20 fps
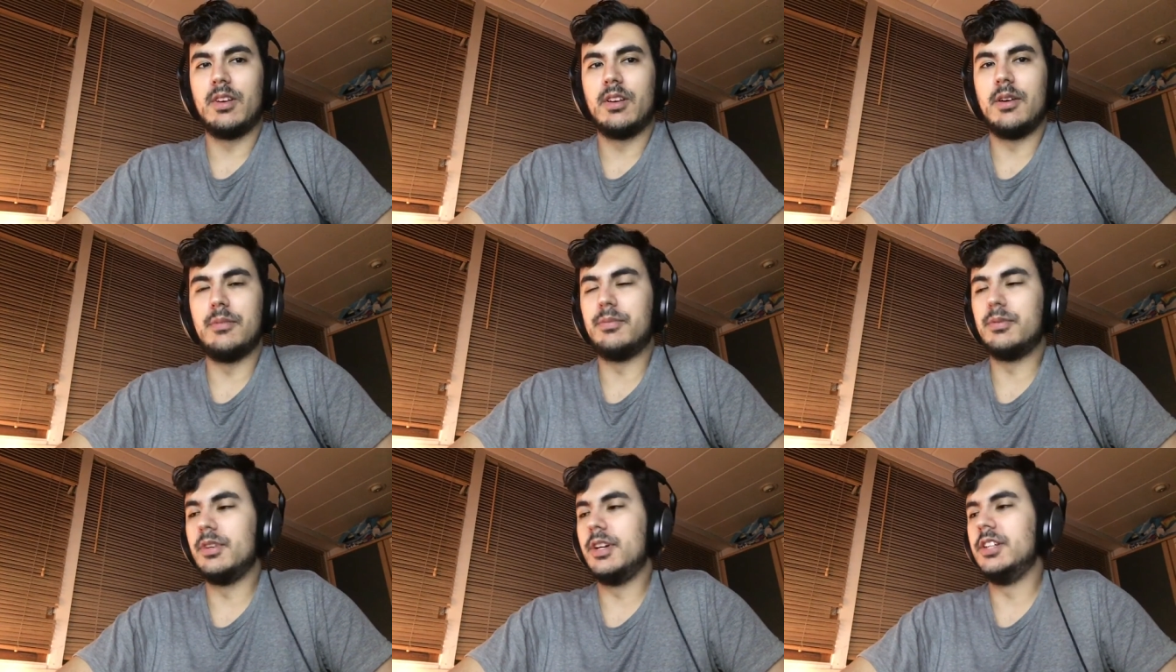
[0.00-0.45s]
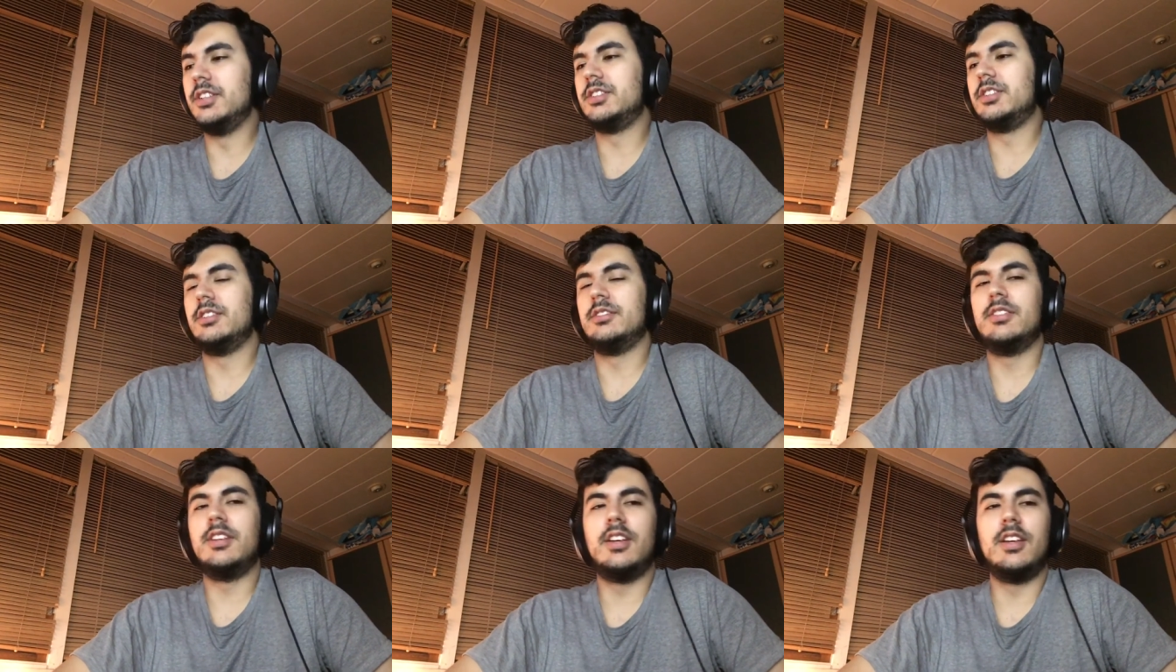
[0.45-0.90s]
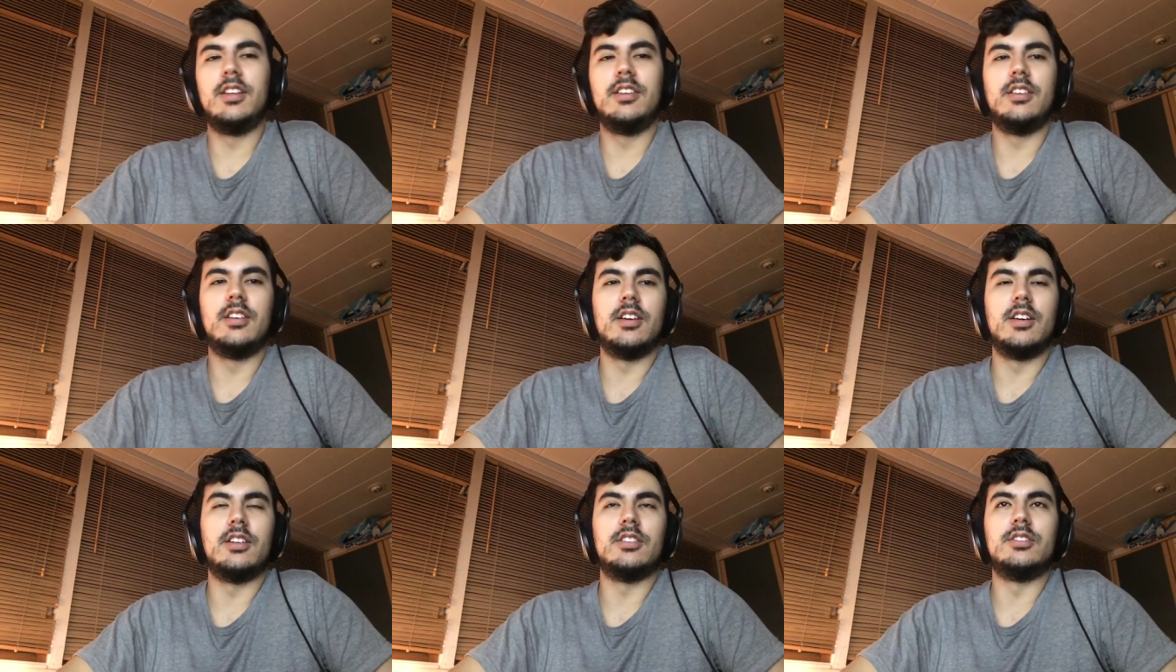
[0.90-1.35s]
operation
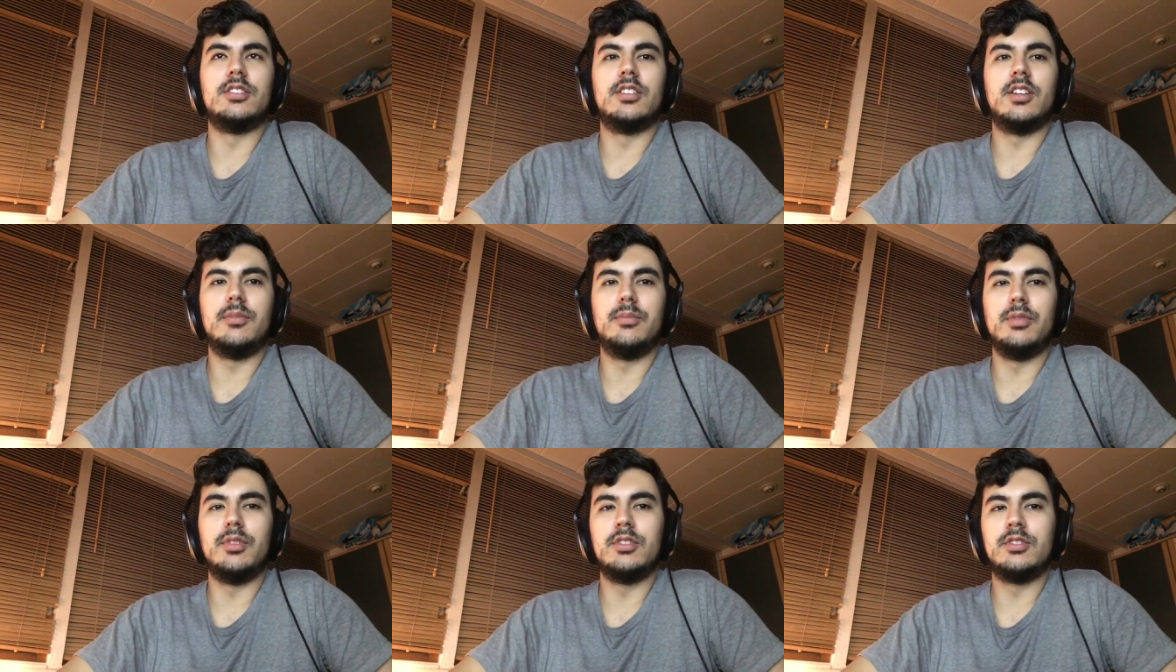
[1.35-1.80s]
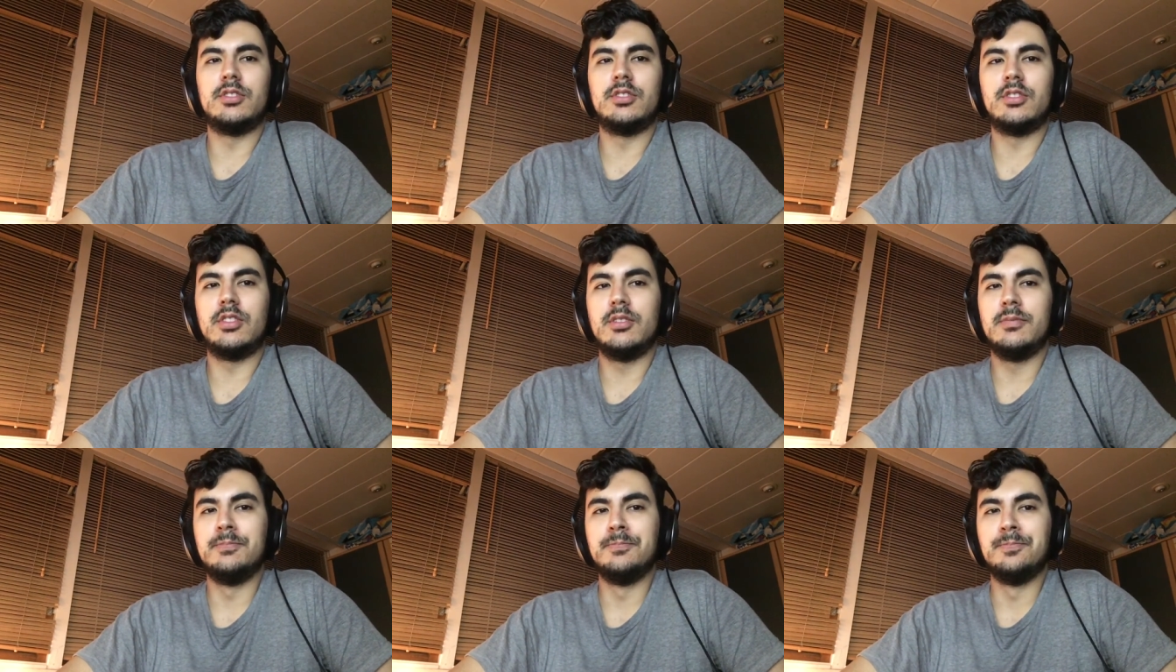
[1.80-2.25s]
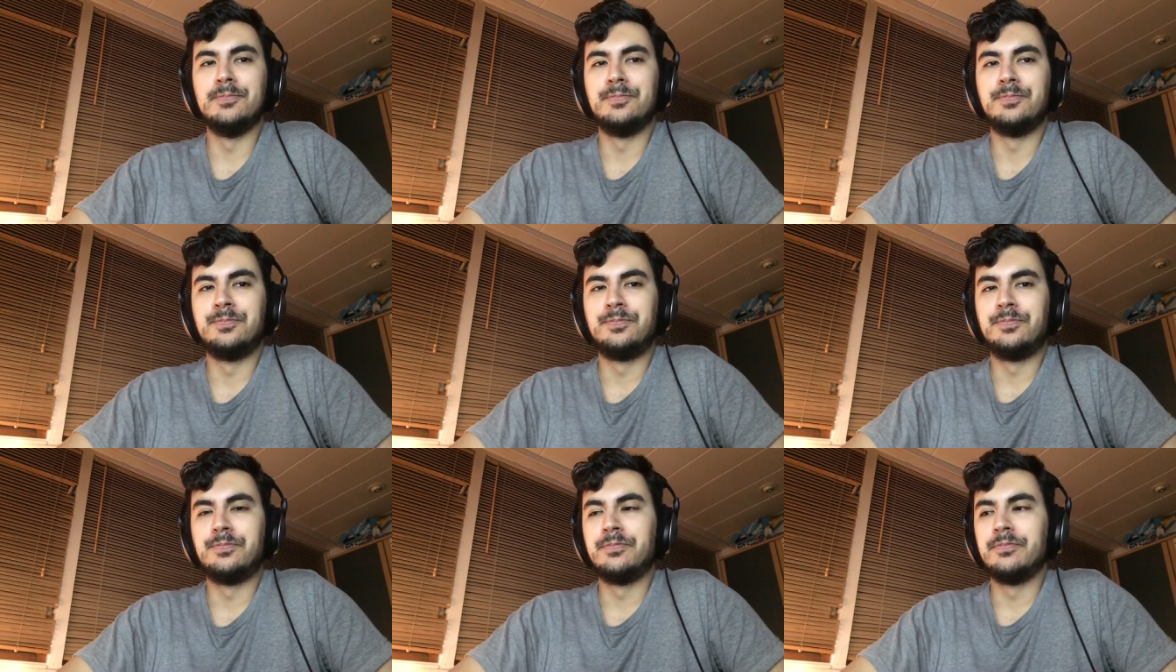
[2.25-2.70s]
in Jarablus.
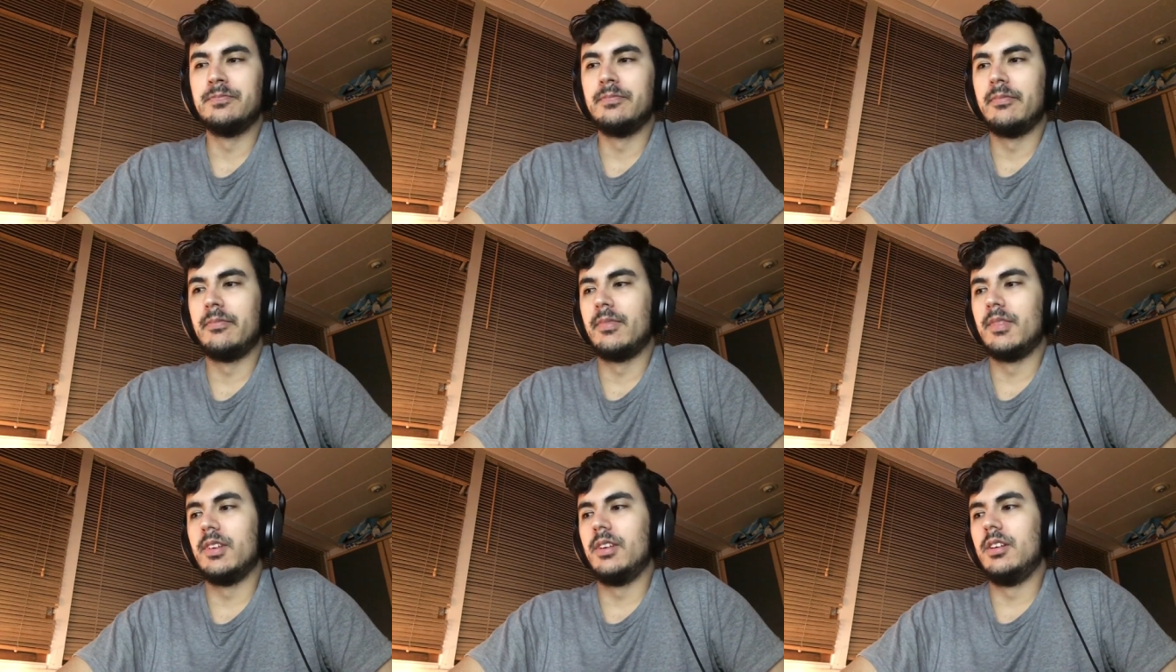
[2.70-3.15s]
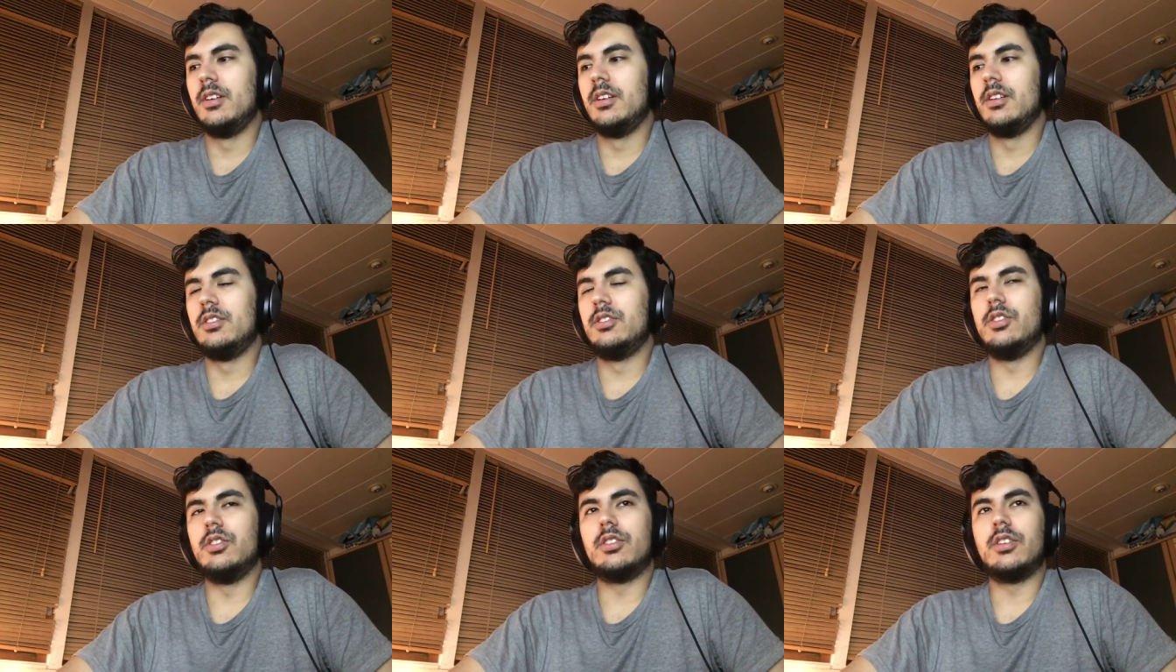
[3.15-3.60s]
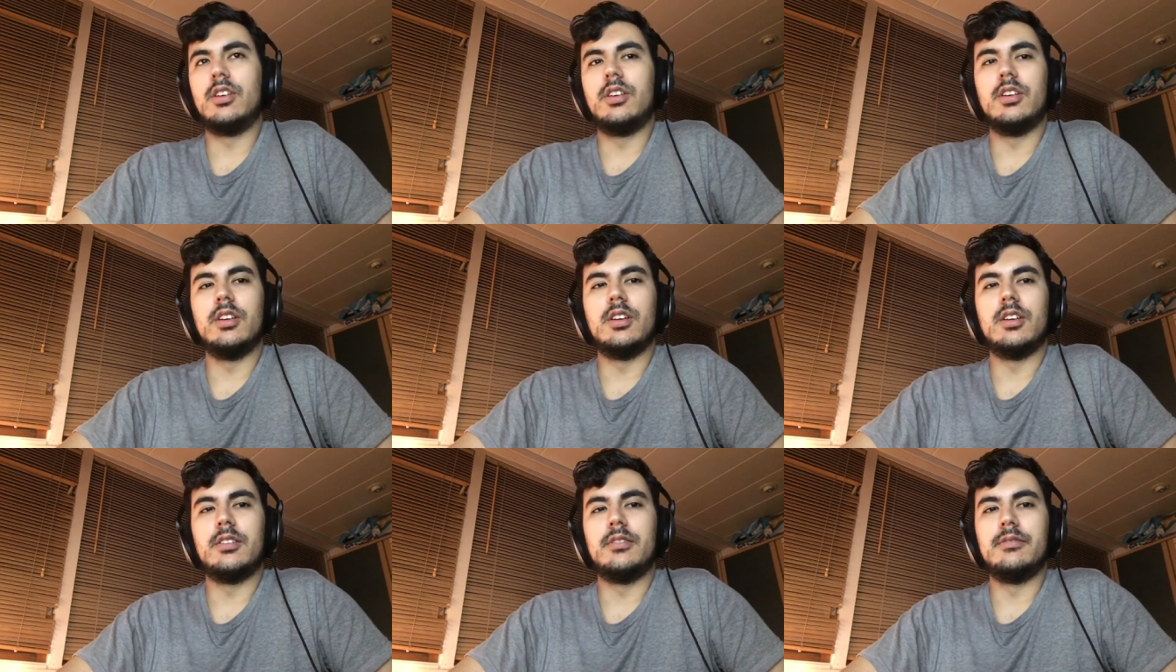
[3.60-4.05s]

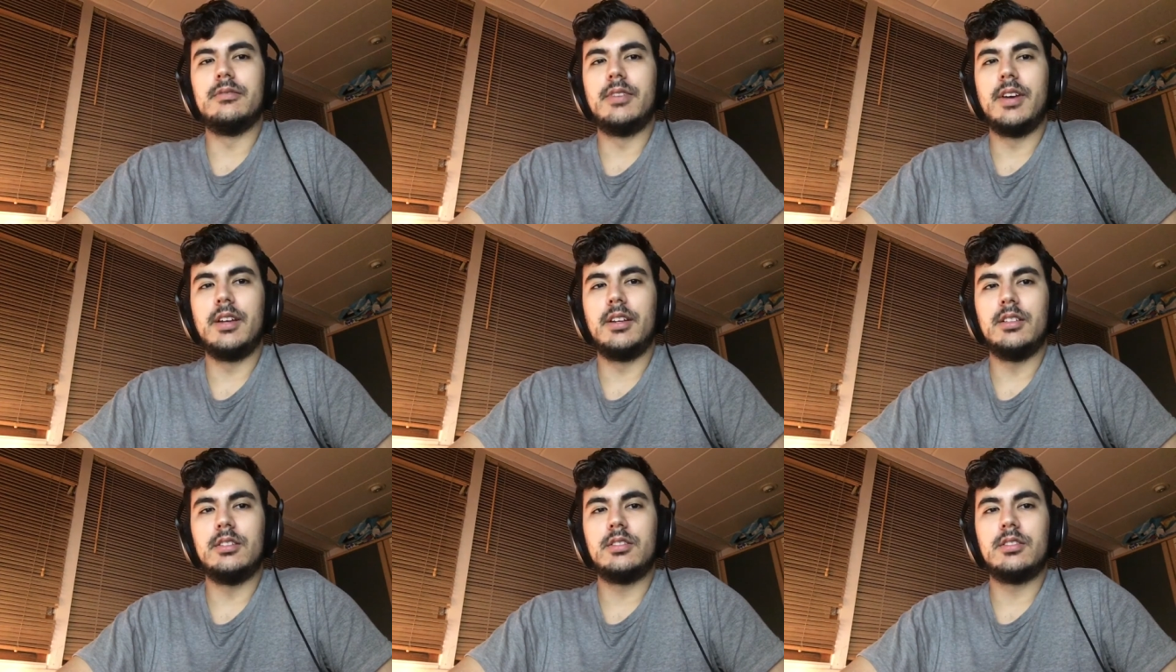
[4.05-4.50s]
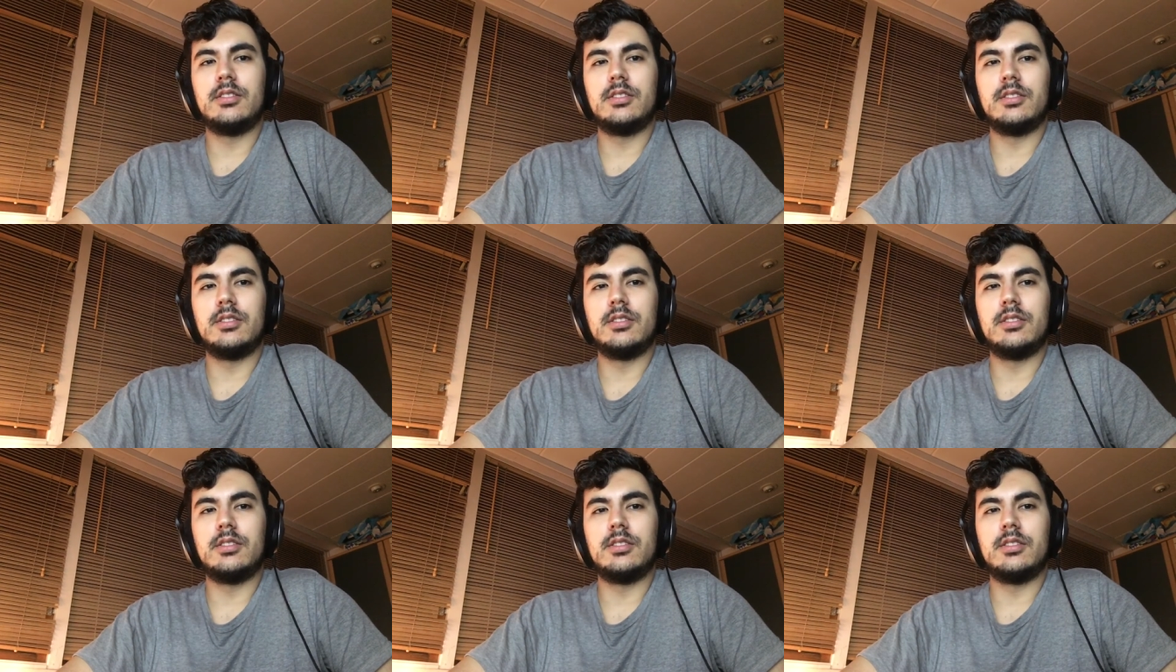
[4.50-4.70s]
Turkey invaded